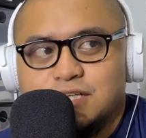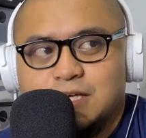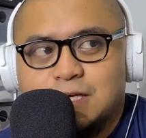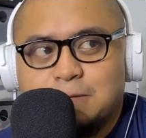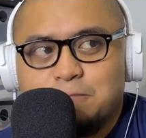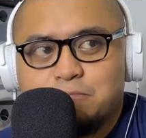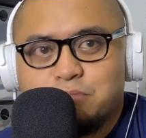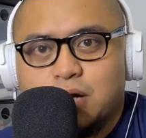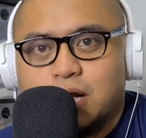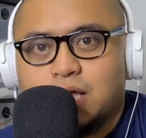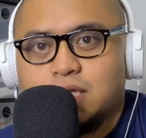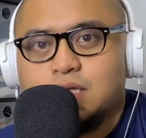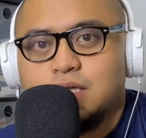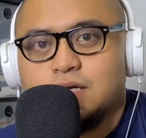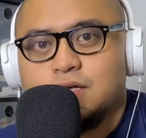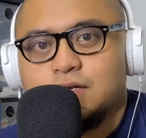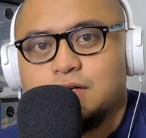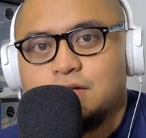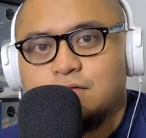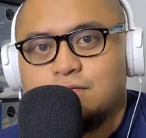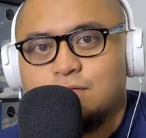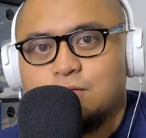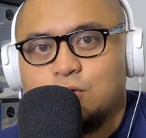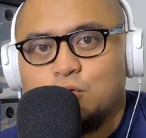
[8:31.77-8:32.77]
a product
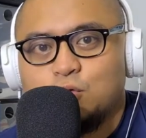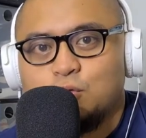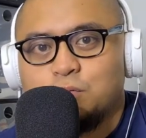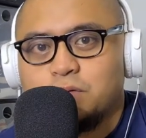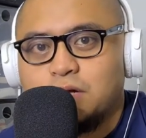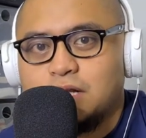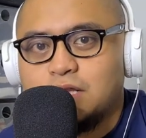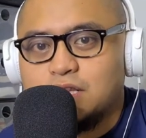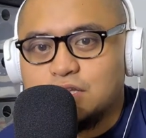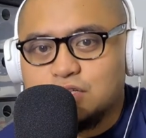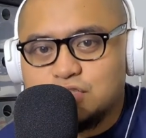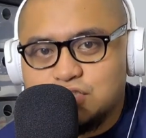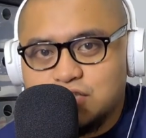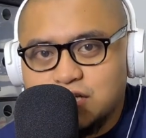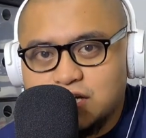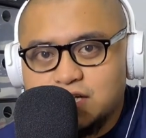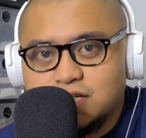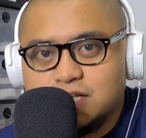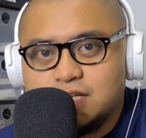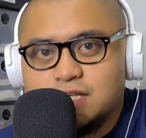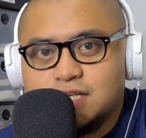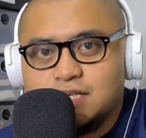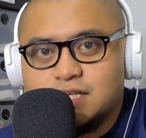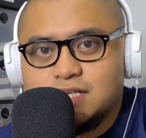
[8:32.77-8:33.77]
review, product
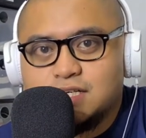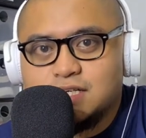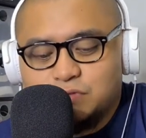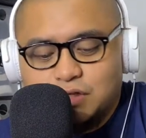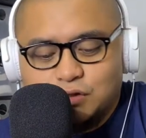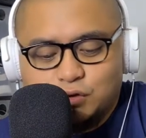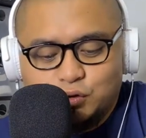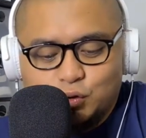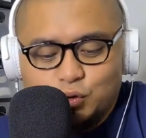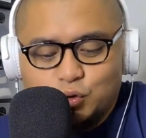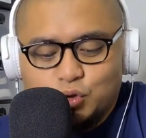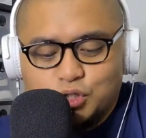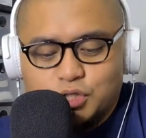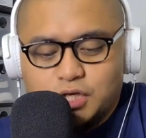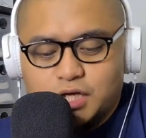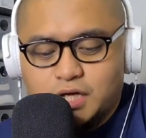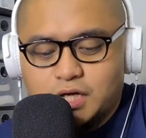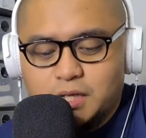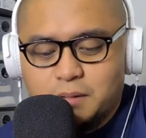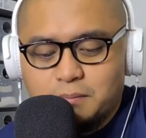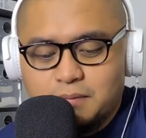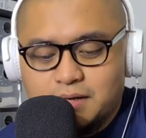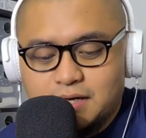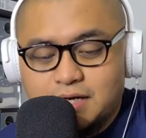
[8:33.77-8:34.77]
sharing nitong
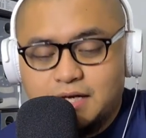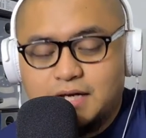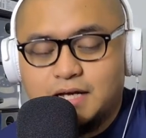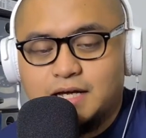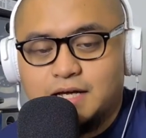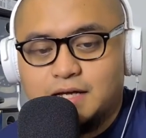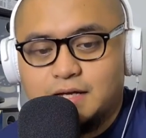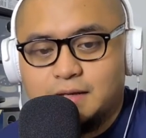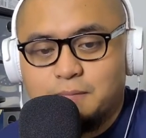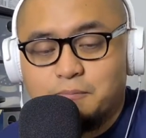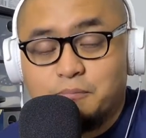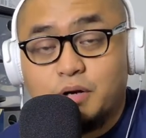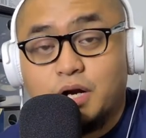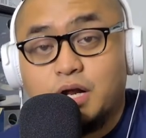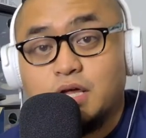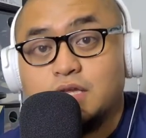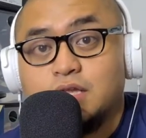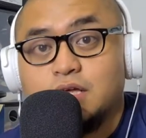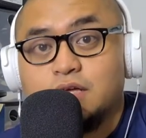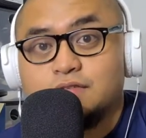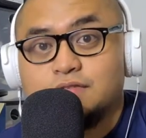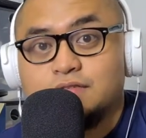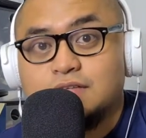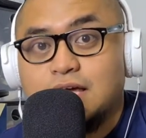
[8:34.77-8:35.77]
mga
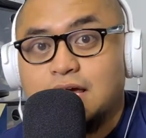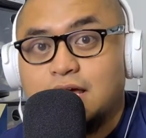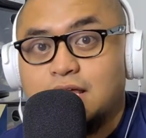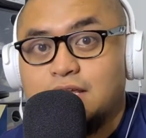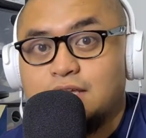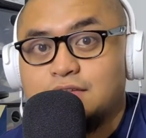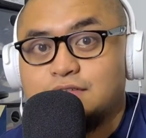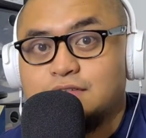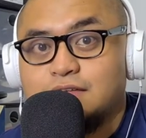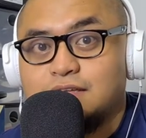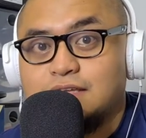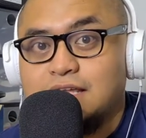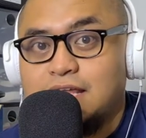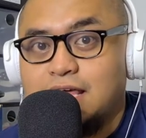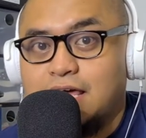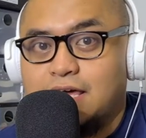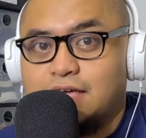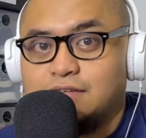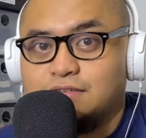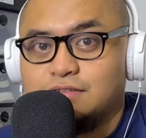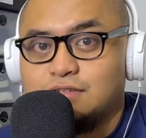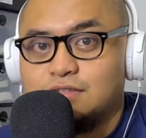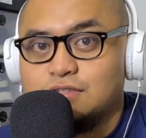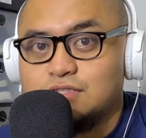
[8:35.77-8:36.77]
products galing sa La
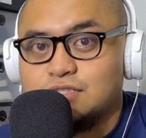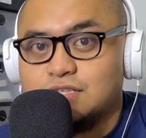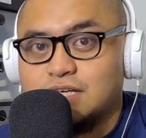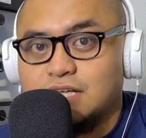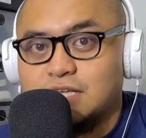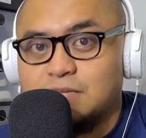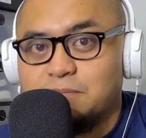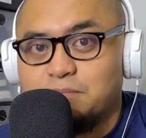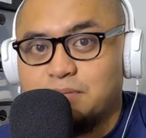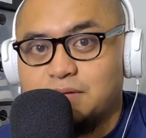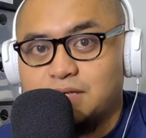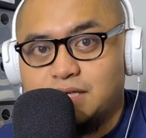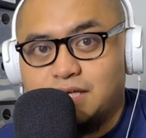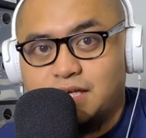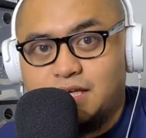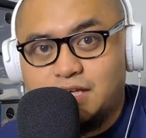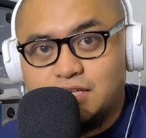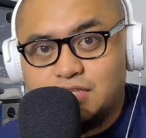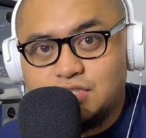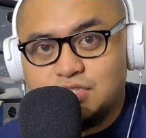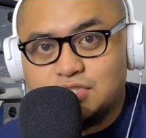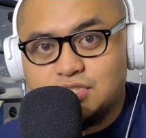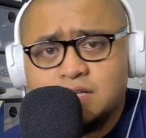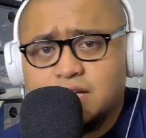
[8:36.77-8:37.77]
Essential
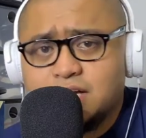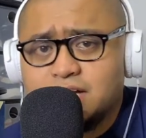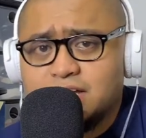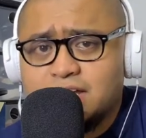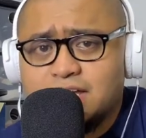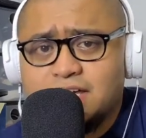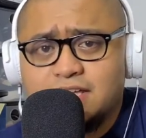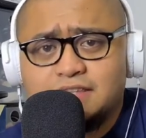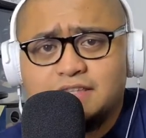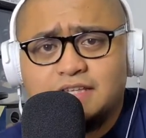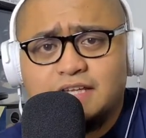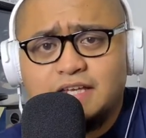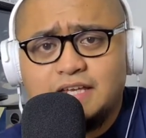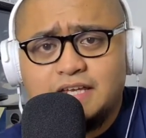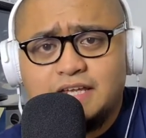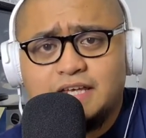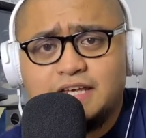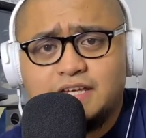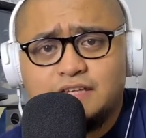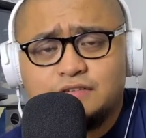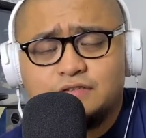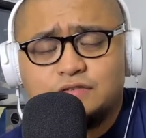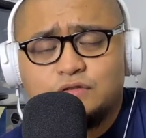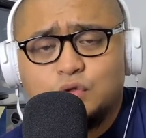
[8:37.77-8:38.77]
PH. Again, the
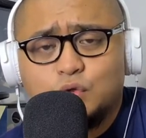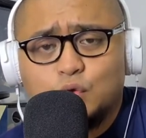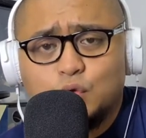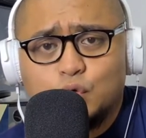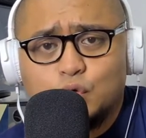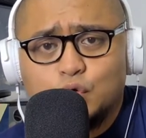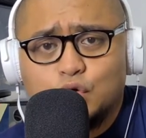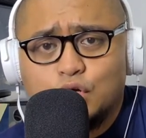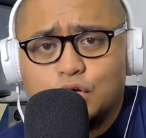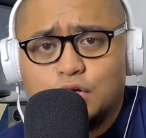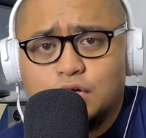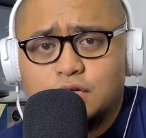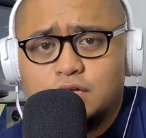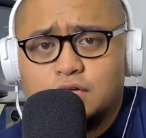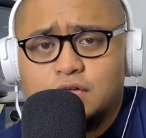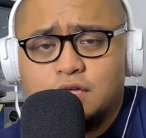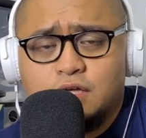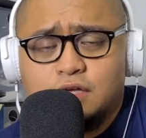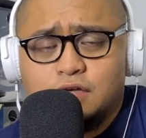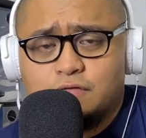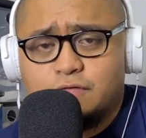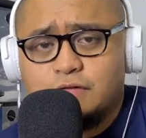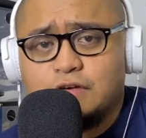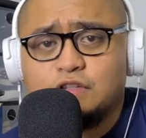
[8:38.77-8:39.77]
links nung
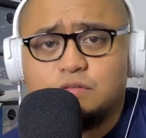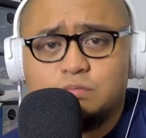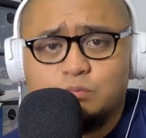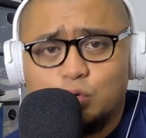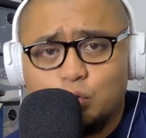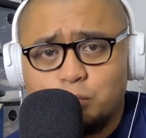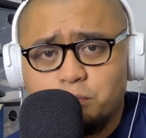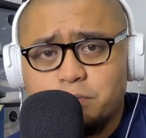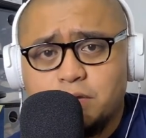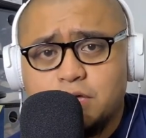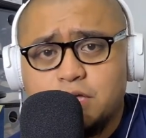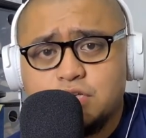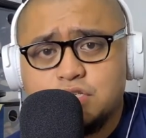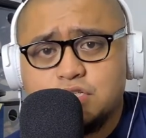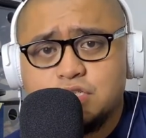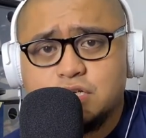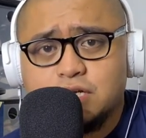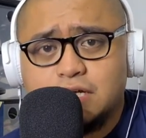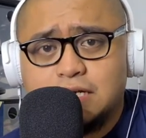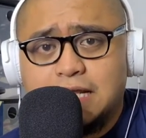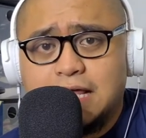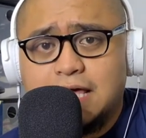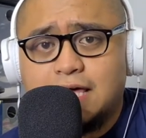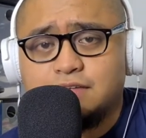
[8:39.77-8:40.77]
Facebook page
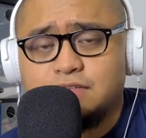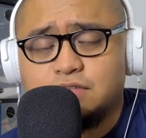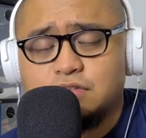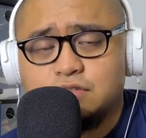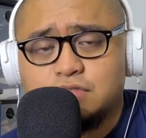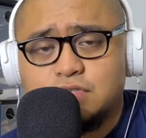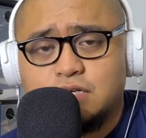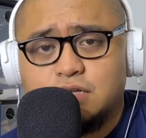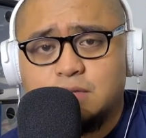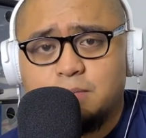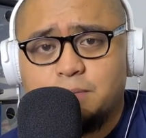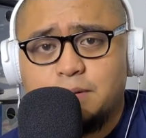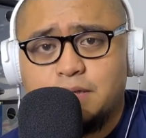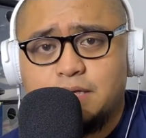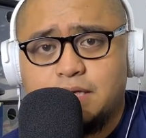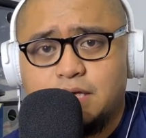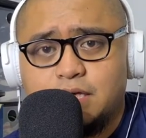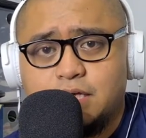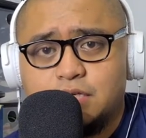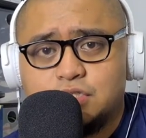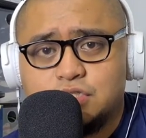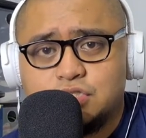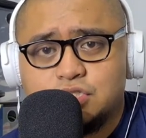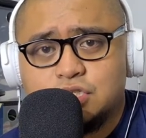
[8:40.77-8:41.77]
ng La Essential
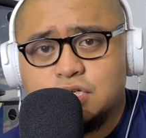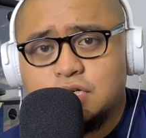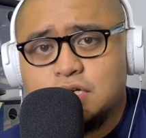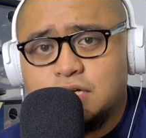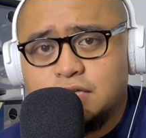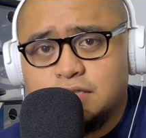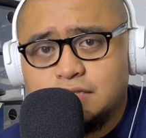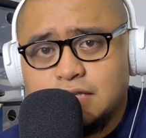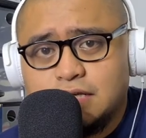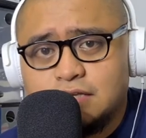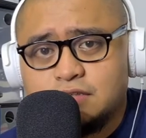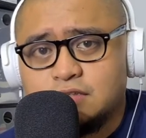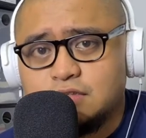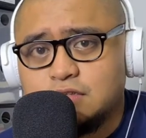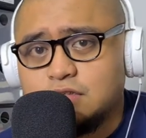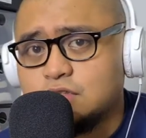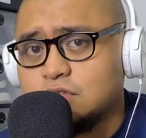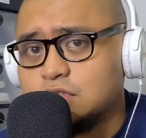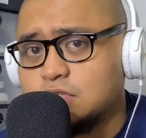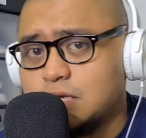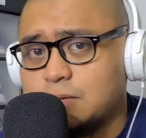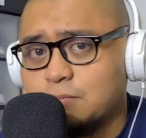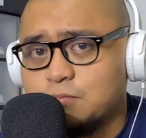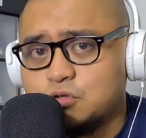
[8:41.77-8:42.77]
PH nasa
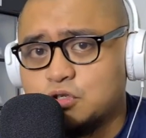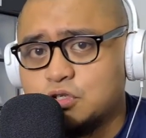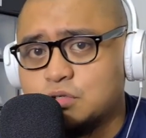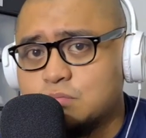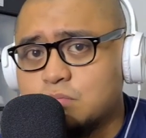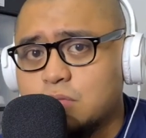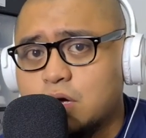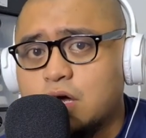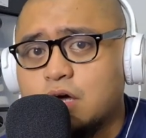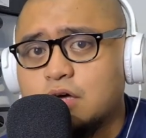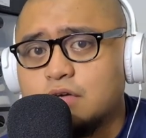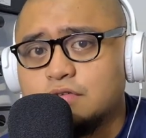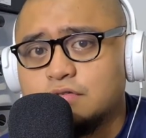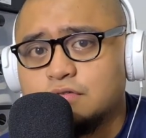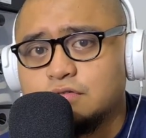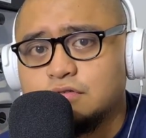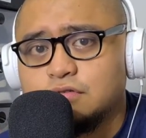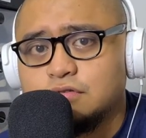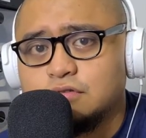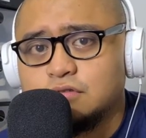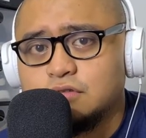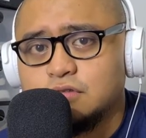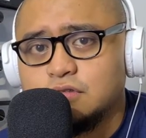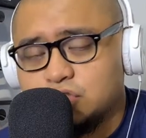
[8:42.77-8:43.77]
description
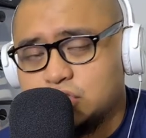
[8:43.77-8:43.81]
box.